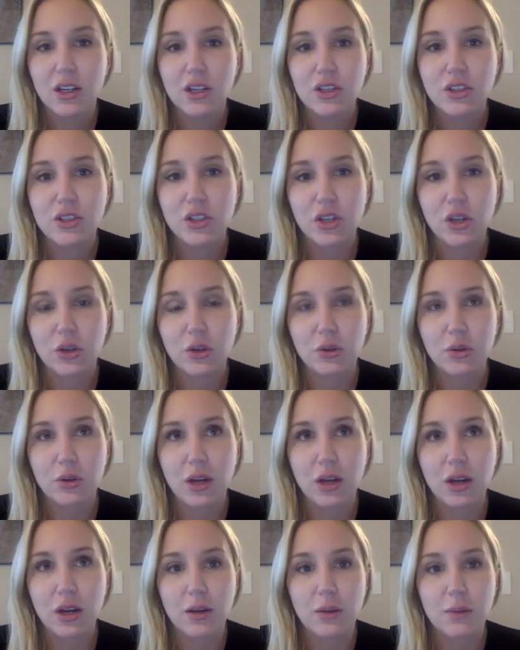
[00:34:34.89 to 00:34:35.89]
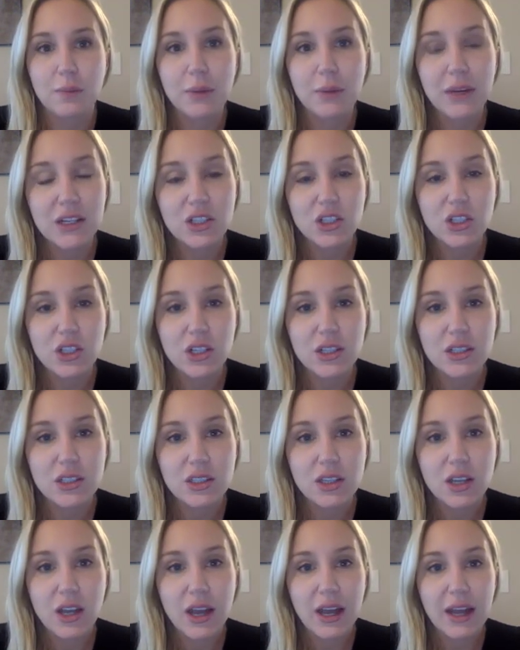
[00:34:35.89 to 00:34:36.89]
So, um, but it's
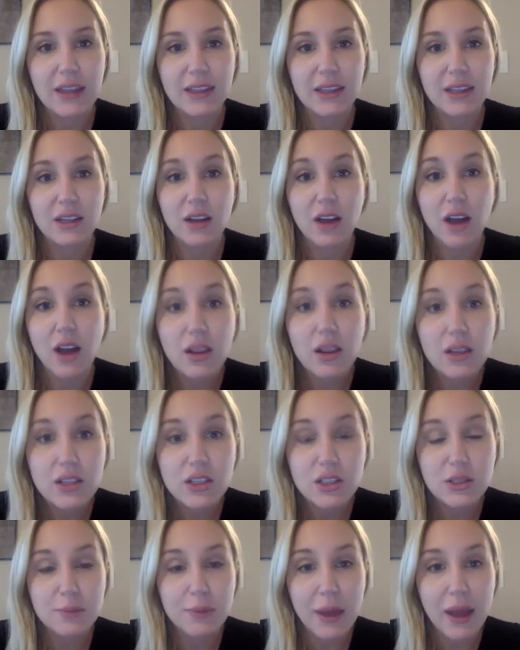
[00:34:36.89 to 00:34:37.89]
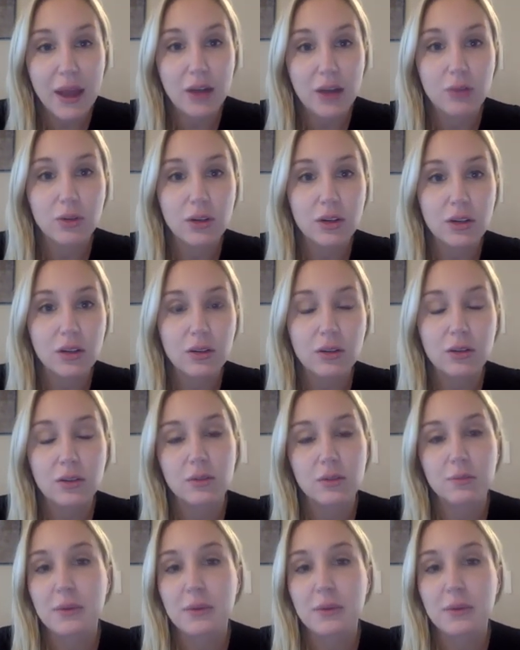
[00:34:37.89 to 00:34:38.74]
just, I think knowledge is power.